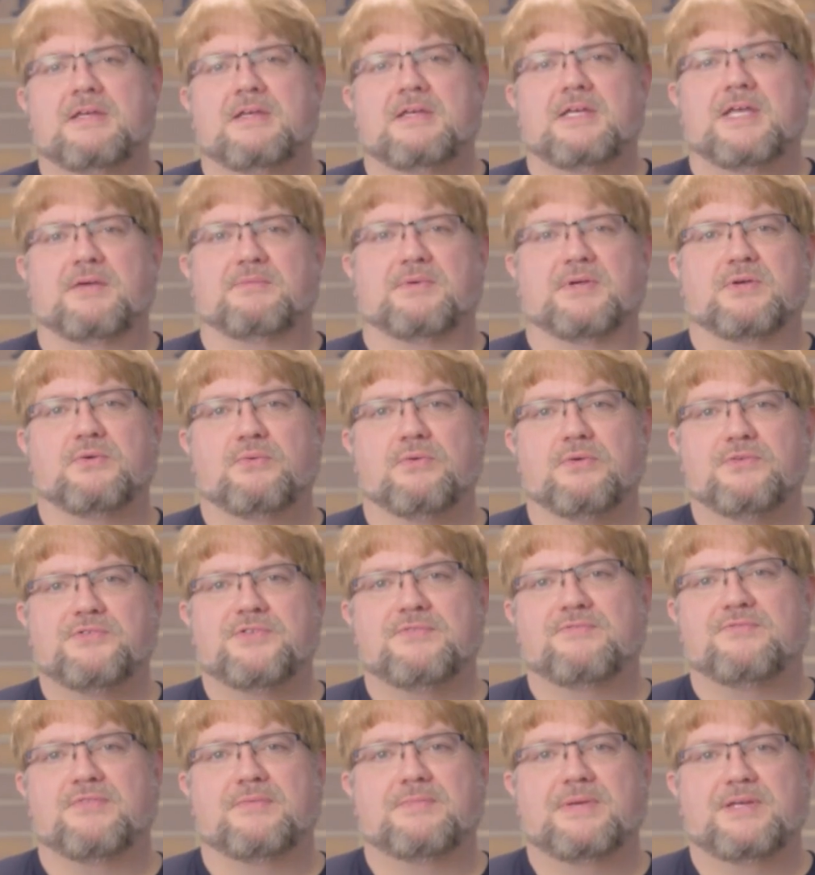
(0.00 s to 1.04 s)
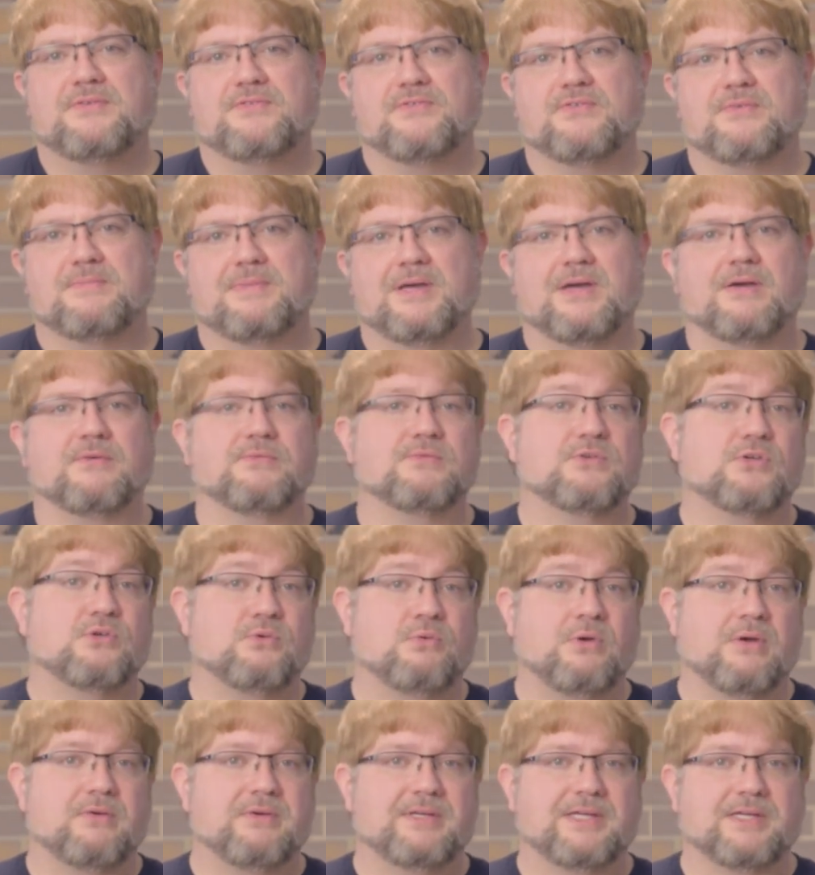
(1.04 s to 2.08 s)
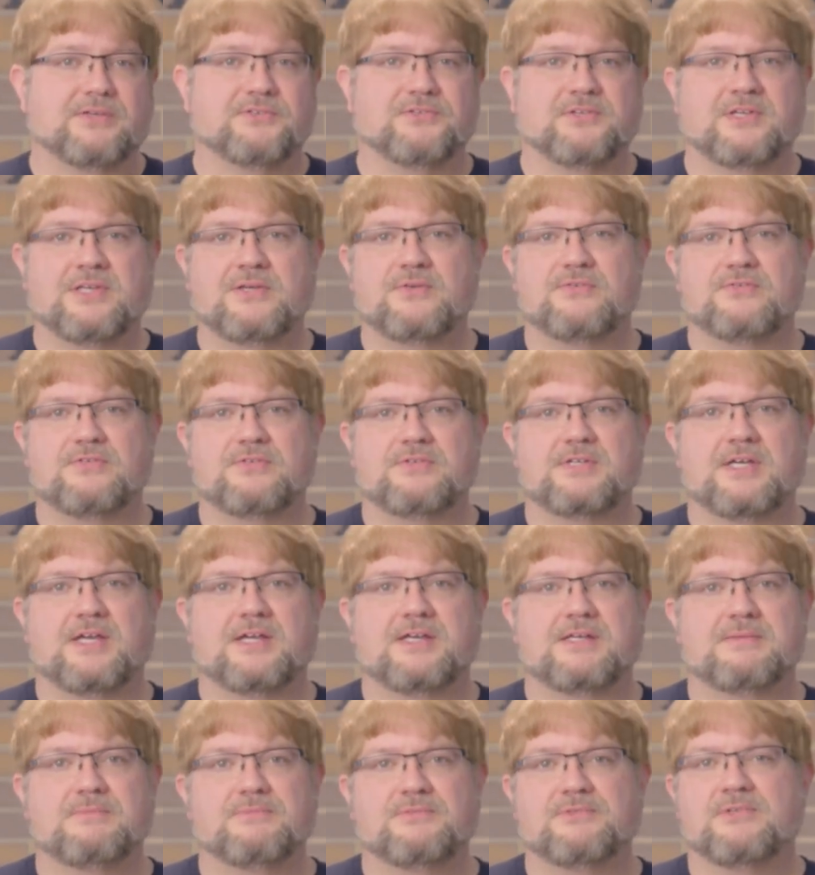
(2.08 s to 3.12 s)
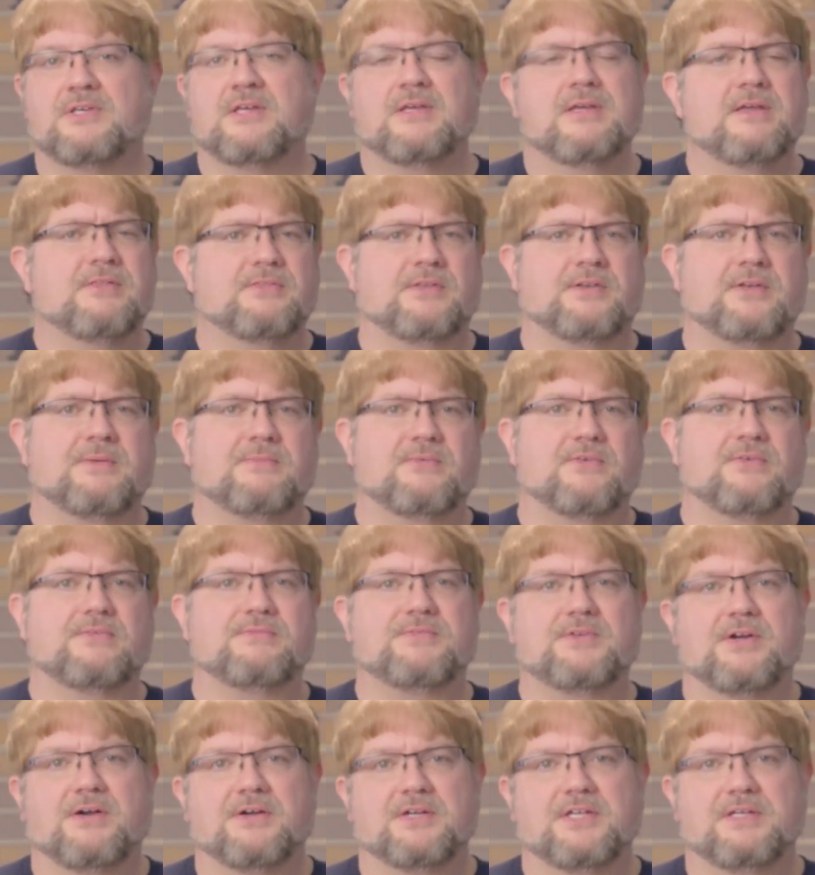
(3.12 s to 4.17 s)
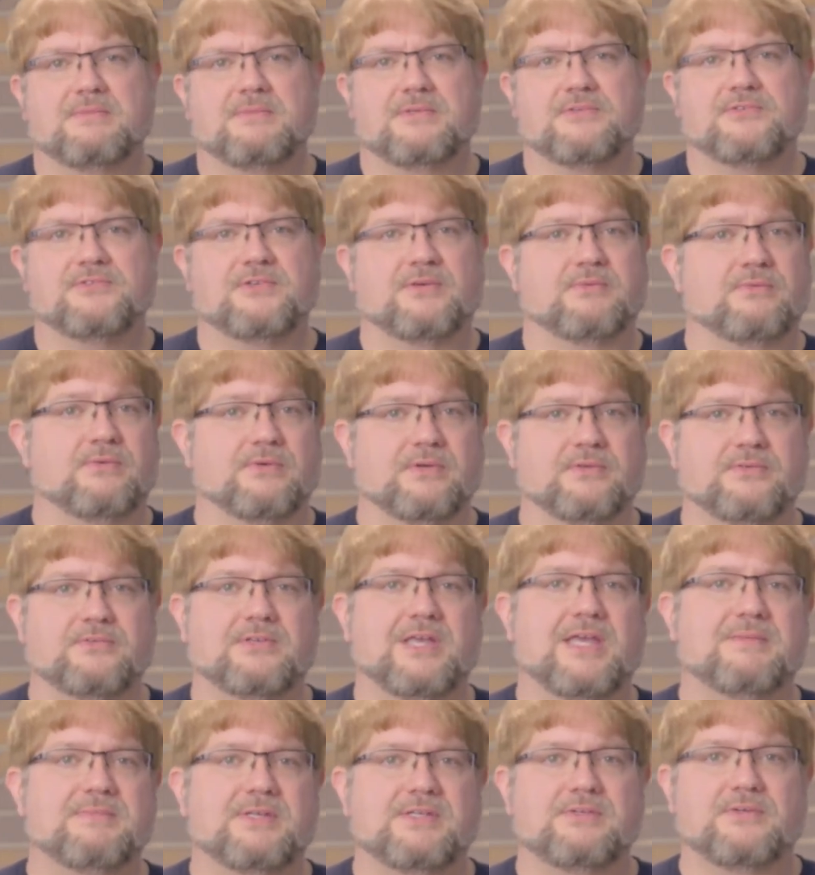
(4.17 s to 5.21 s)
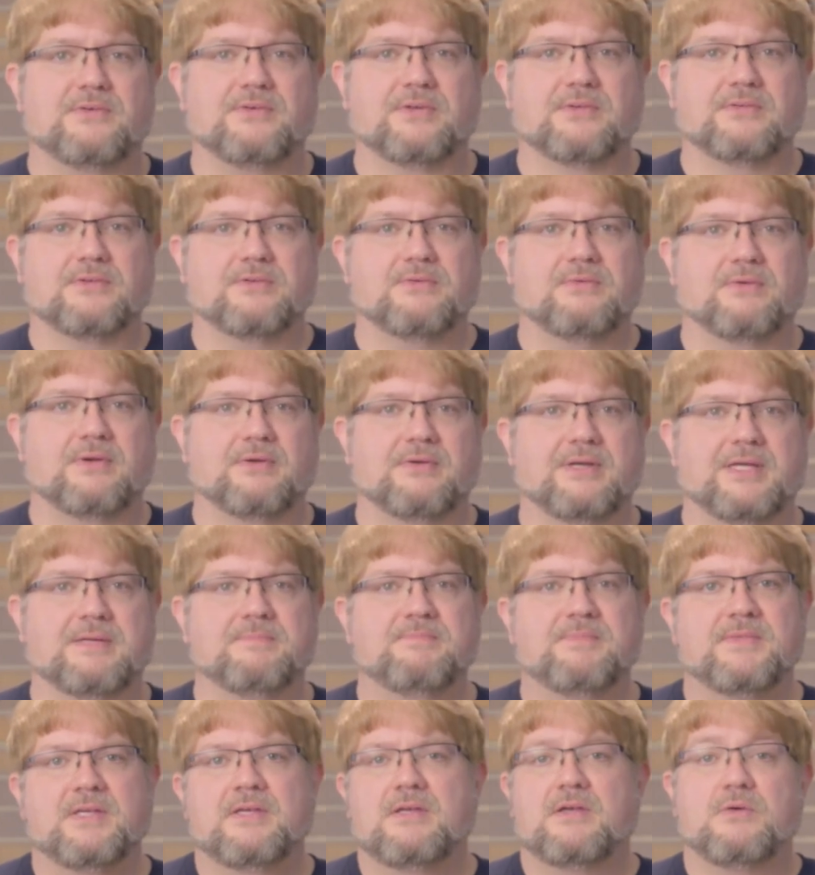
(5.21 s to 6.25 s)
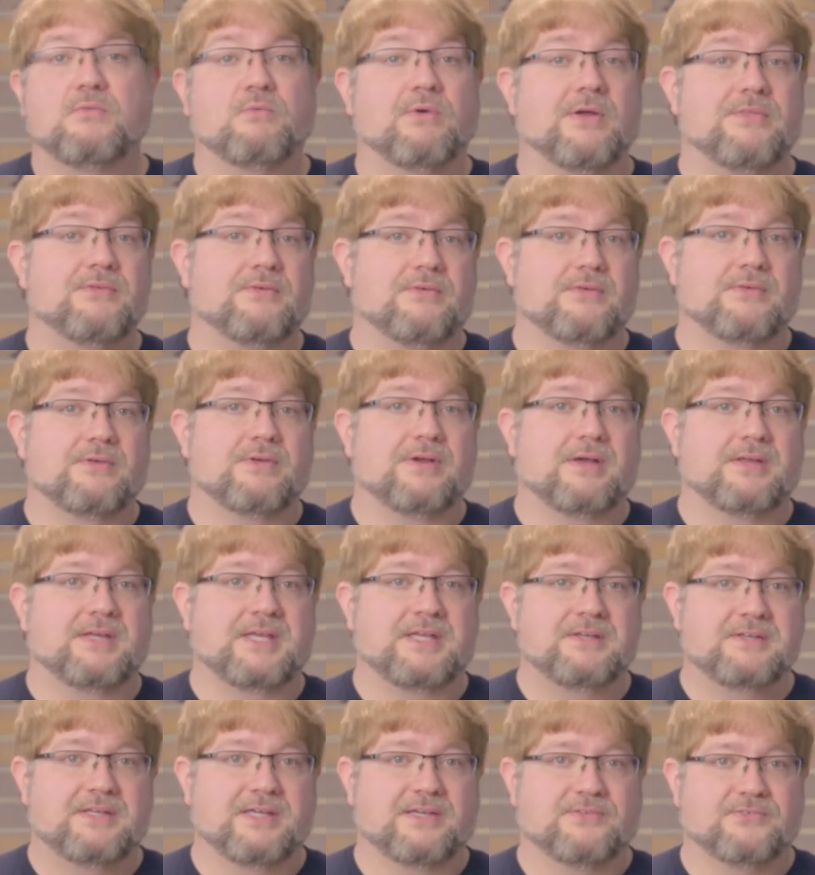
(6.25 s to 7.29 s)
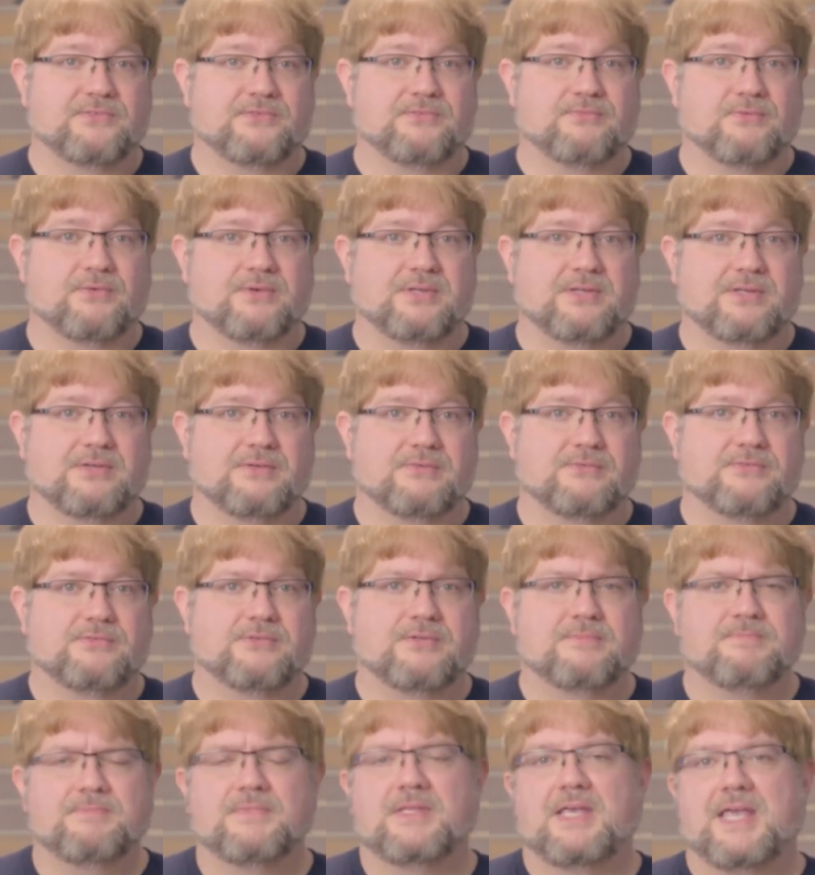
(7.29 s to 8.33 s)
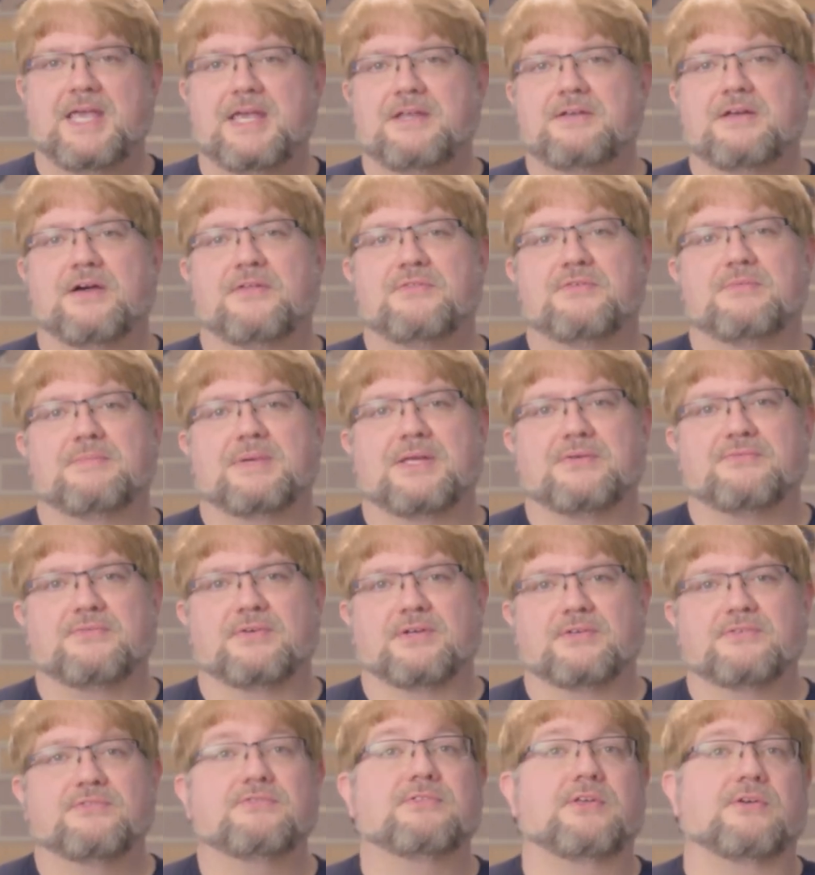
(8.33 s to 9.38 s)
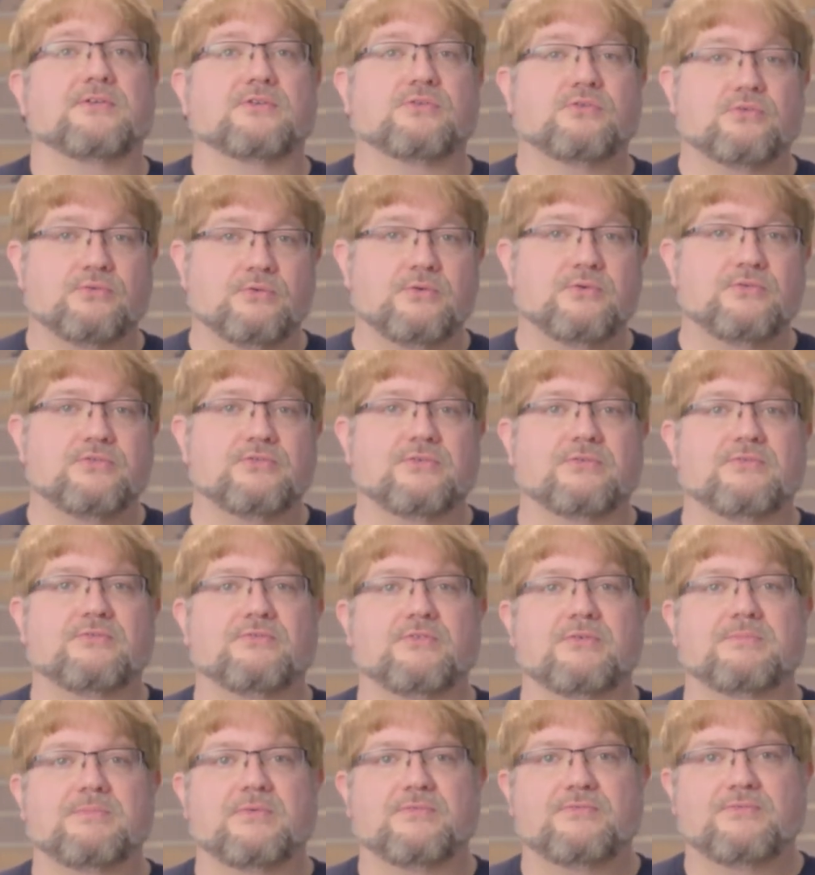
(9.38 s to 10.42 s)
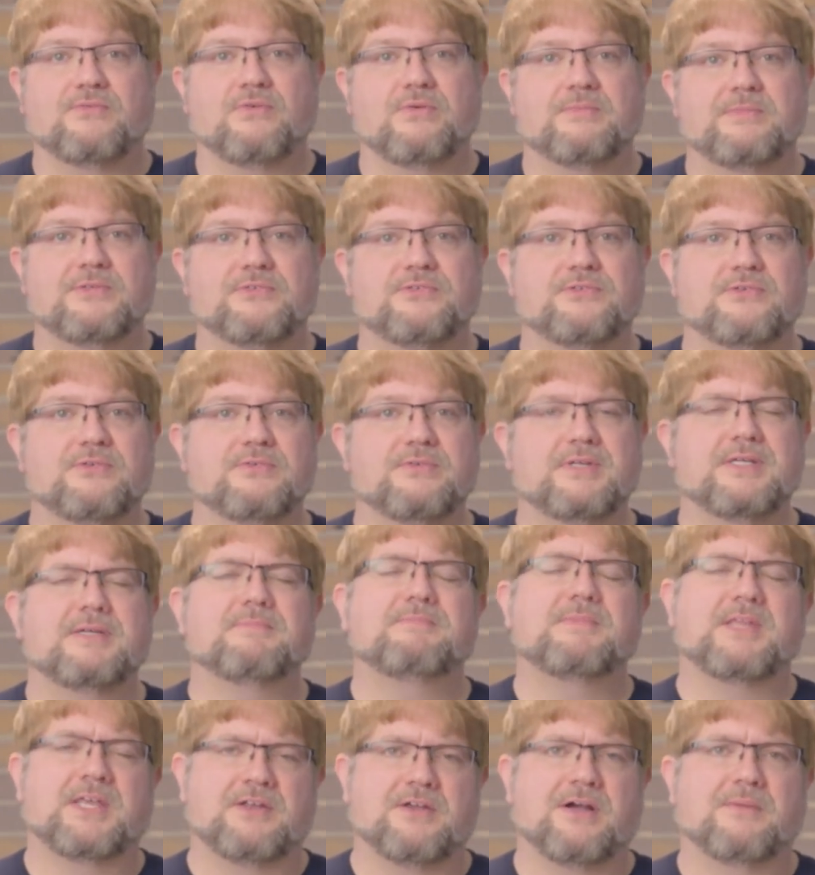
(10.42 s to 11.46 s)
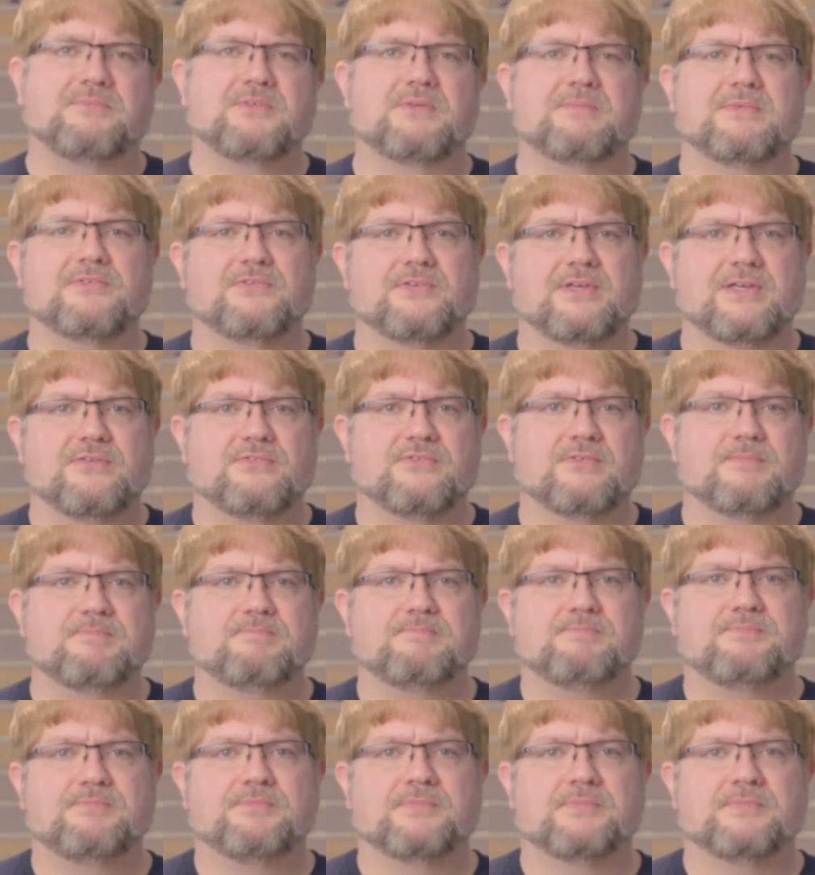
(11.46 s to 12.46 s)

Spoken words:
It records information about query execution times, the number of documents that were examined during the query, whether or not indexes were used, and other metrics that are crucial for performance tuning and optimization.